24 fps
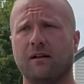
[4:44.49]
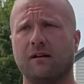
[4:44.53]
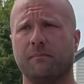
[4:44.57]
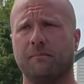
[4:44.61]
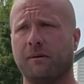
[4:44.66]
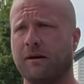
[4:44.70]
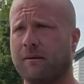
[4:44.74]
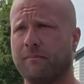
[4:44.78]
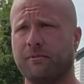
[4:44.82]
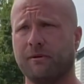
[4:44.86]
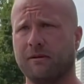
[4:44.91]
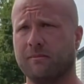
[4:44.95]

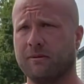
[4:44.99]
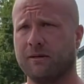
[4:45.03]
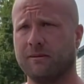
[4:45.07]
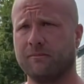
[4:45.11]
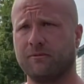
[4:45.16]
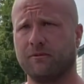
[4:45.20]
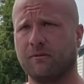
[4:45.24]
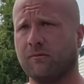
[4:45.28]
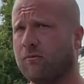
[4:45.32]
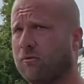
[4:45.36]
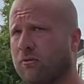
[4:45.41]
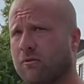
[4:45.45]

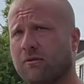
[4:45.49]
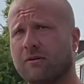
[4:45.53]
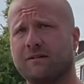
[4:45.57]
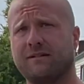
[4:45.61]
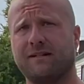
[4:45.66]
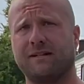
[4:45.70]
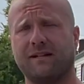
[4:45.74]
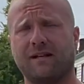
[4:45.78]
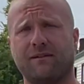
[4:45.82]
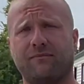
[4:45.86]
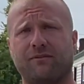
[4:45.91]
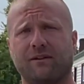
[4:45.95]
bumper-to-bumper
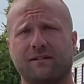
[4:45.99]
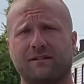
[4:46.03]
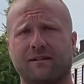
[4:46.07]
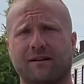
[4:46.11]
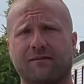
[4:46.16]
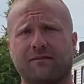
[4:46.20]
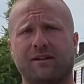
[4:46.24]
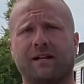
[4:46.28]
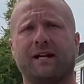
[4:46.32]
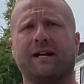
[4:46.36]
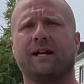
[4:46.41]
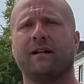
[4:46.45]
warranty, they fix
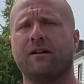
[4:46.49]
everything.